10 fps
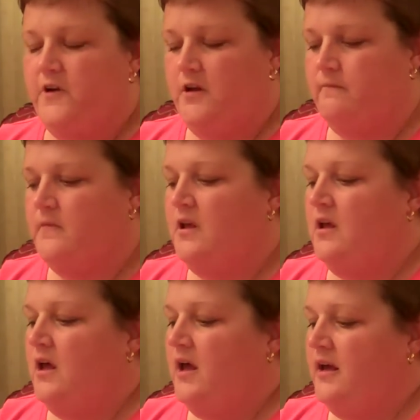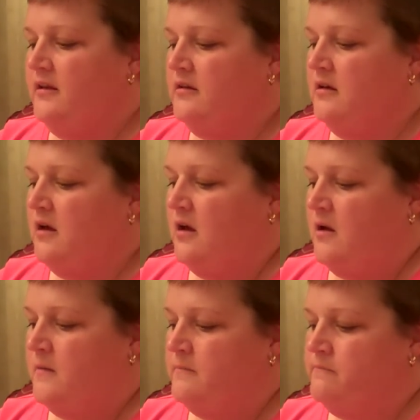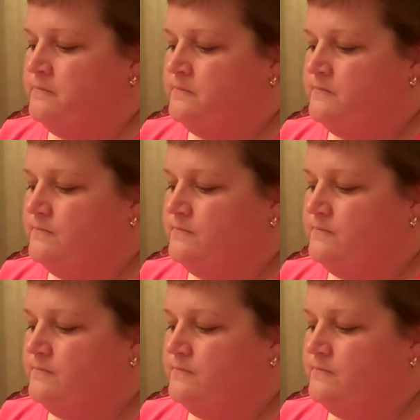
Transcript: Right. And um,